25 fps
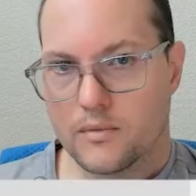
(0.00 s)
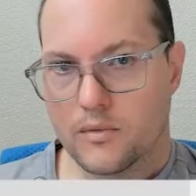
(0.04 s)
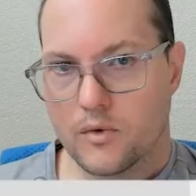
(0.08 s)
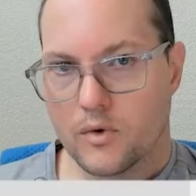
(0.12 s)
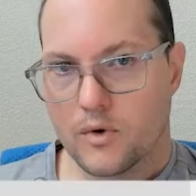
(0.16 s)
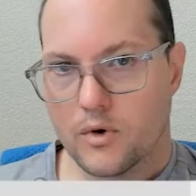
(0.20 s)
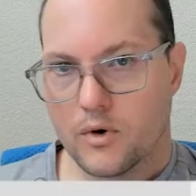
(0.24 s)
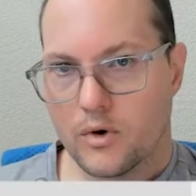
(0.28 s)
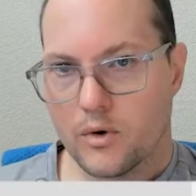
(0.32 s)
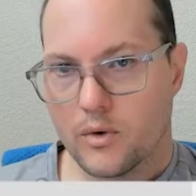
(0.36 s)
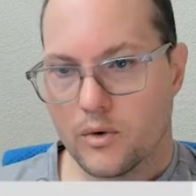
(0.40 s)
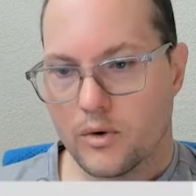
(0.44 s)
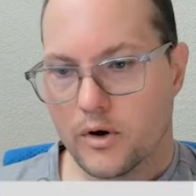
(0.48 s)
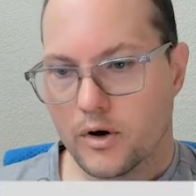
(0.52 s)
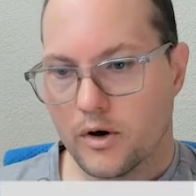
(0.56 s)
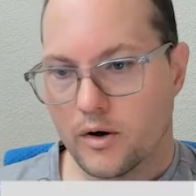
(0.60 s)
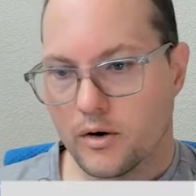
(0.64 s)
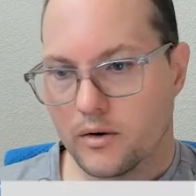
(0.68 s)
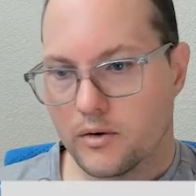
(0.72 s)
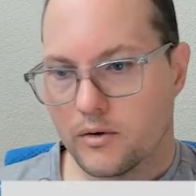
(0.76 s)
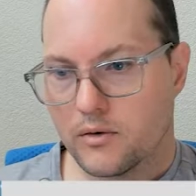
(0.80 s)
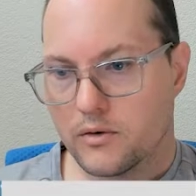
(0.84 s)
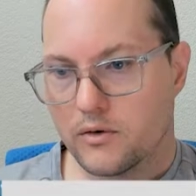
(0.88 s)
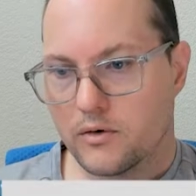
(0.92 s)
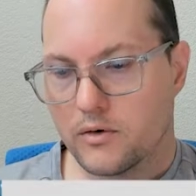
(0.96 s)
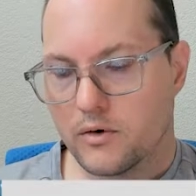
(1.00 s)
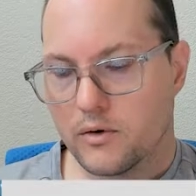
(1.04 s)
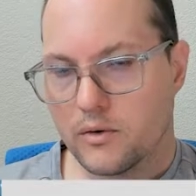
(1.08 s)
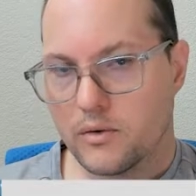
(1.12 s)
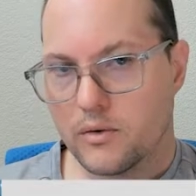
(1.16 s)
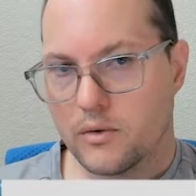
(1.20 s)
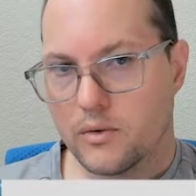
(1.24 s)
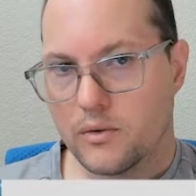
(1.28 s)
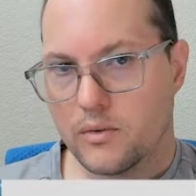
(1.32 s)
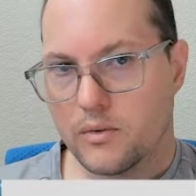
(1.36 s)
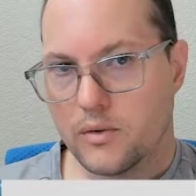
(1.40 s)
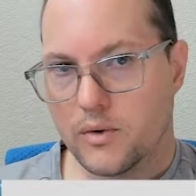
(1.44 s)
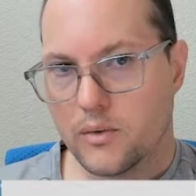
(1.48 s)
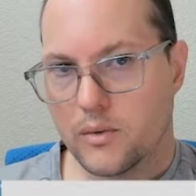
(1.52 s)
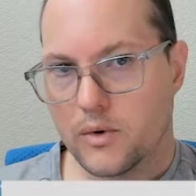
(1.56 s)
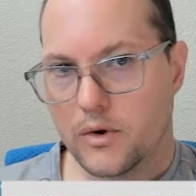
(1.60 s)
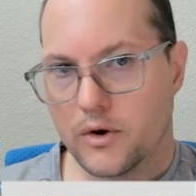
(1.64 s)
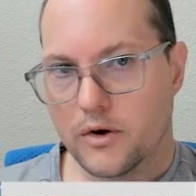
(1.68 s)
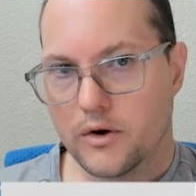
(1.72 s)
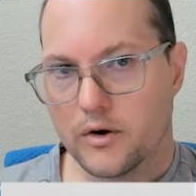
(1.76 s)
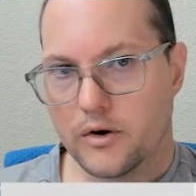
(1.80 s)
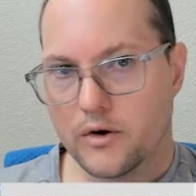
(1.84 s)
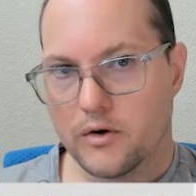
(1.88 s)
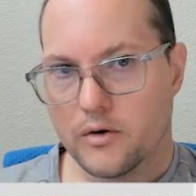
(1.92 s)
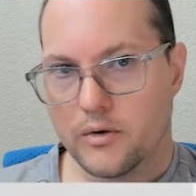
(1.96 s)
Okay, so what we're going
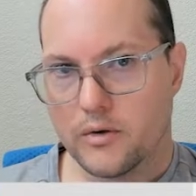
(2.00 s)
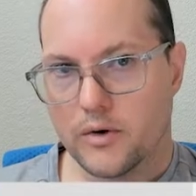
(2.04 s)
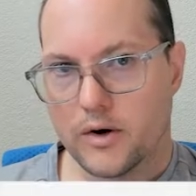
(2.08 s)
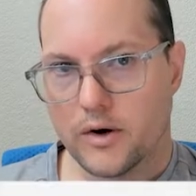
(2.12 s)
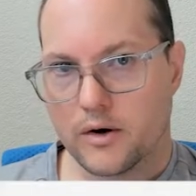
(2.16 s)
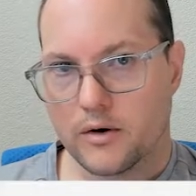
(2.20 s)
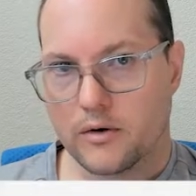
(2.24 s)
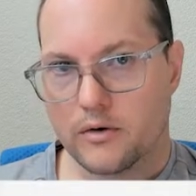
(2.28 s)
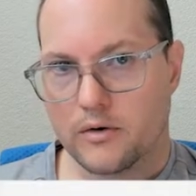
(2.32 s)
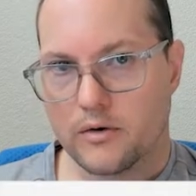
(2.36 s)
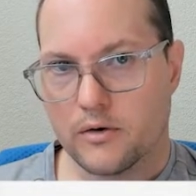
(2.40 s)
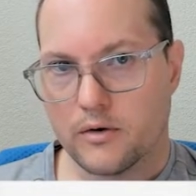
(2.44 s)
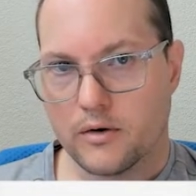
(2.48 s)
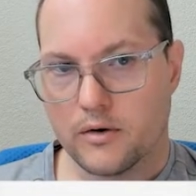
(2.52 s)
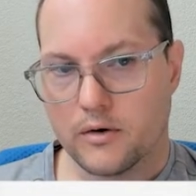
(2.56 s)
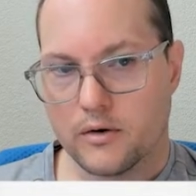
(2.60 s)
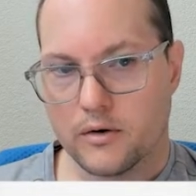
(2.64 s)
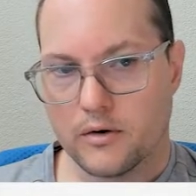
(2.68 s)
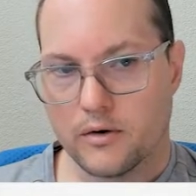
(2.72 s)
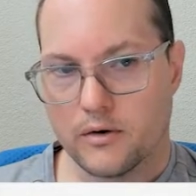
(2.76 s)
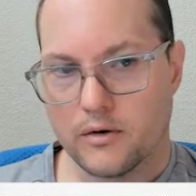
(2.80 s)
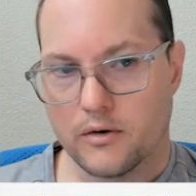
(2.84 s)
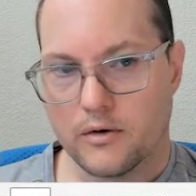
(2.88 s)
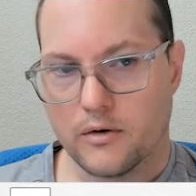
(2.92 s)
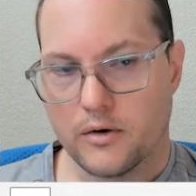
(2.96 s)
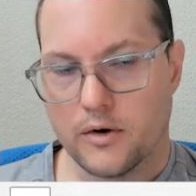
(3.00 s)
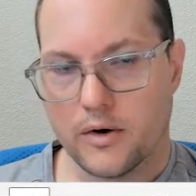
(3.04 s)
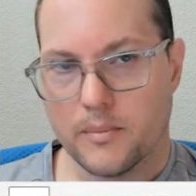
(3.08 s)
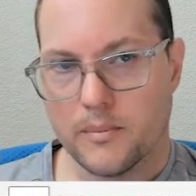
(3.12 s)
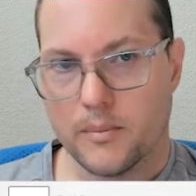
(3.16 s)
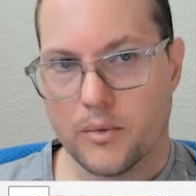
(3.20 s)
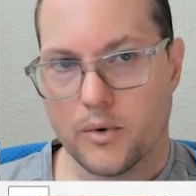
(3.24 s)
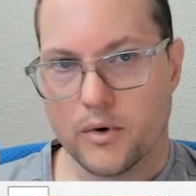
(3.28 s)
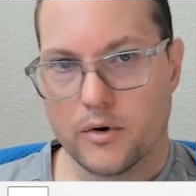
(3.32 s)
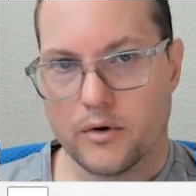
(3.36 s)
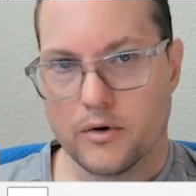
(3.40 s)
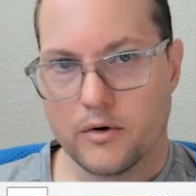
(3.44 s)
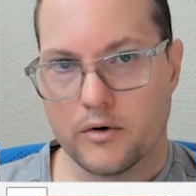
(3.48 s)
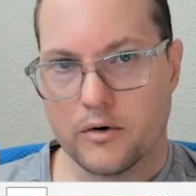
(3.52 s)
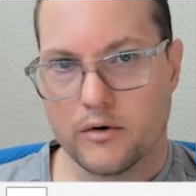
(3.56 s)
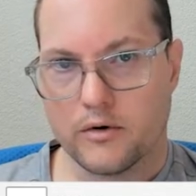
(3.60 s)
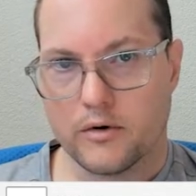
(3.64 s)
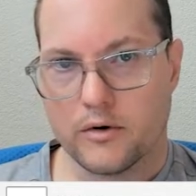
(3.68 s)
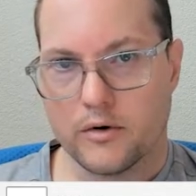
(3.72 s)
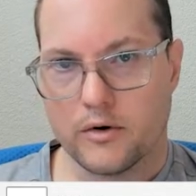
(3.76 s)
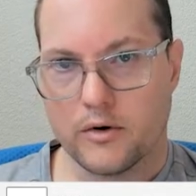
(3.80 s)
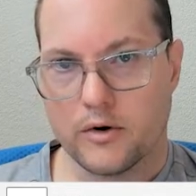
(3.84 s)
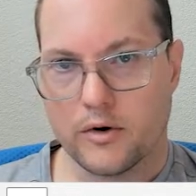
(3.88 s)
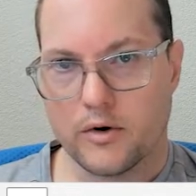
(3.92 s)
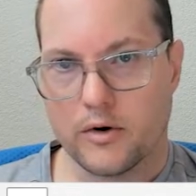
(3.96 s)
to do next is import this
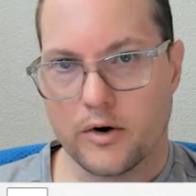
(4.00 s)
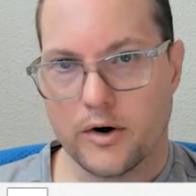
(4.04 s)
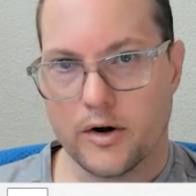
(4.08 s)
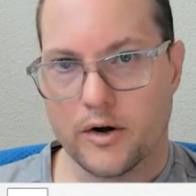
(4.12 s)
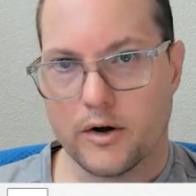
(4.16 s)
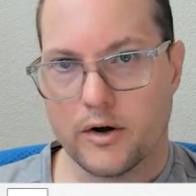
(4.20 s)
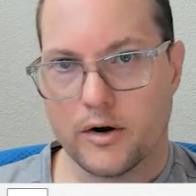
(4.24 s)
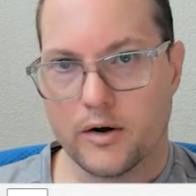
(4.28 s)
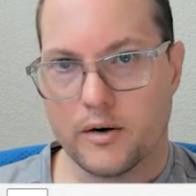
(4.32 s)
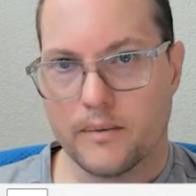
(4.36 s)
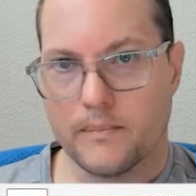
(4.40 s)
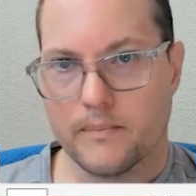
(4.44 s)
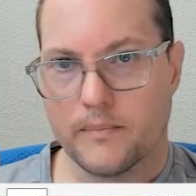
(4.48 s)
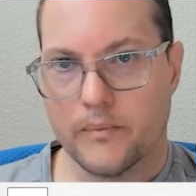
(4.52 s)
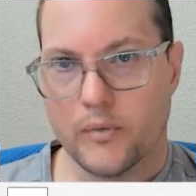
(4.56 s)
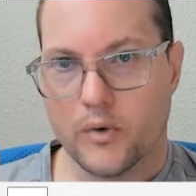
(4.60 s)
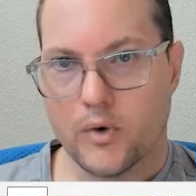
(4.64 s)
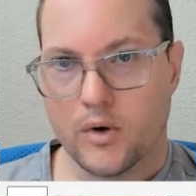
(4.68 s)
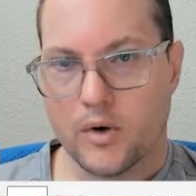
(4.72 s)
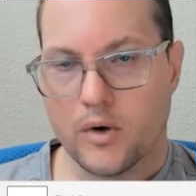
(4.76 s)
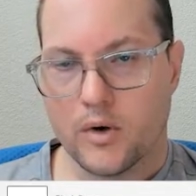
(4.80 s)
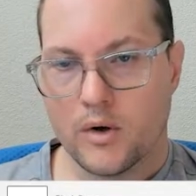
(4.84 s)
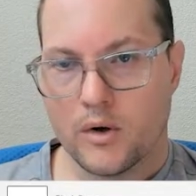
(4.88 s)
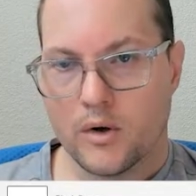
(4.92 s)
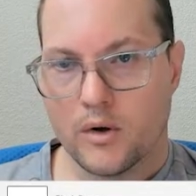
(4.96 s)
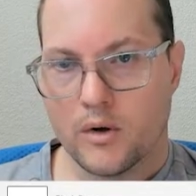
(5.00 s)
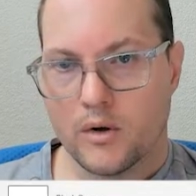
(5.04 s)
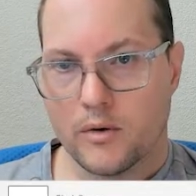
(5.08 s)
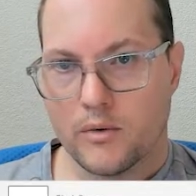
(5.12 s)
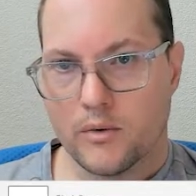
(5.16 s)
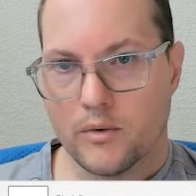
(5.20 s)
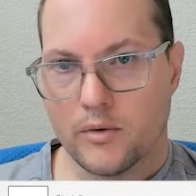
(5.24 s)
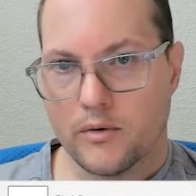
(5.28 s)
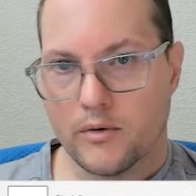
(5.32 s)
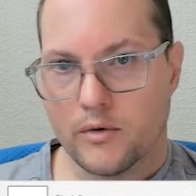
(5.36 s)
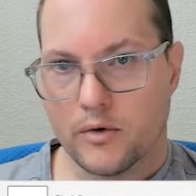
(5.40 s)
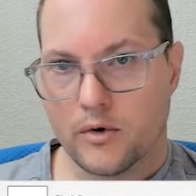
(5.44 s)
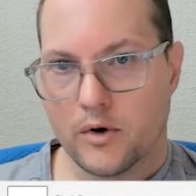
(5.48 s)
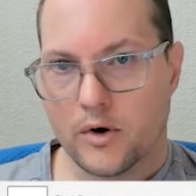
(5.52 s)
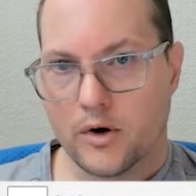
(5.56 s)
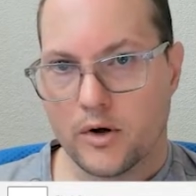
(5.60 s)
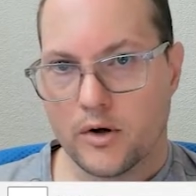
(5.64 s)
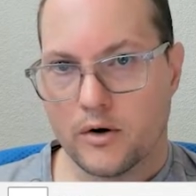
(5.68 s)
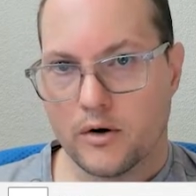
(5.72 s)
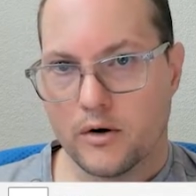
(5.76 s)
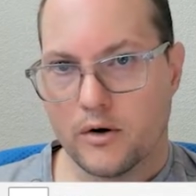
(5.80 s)
into CriCut. We've created a